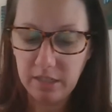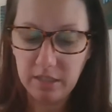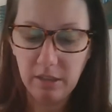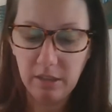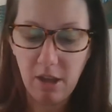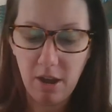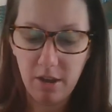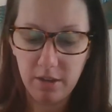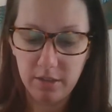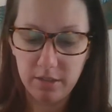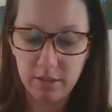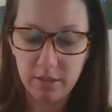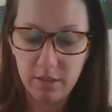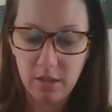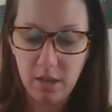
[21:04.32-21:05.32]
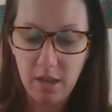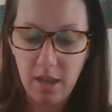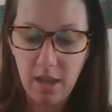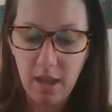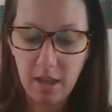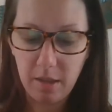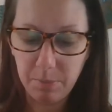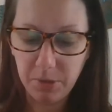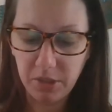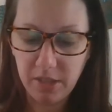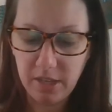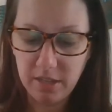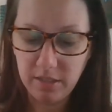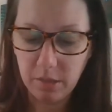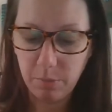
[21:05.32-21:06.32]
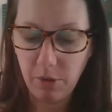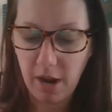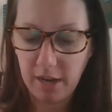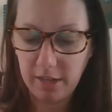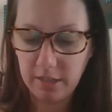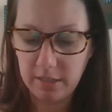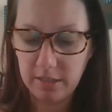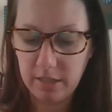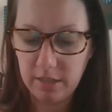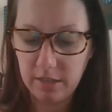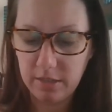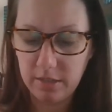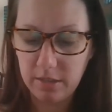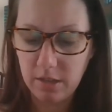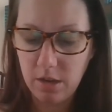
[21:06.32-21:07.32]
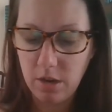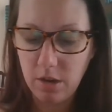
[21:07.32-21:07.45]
laws, and policing practices,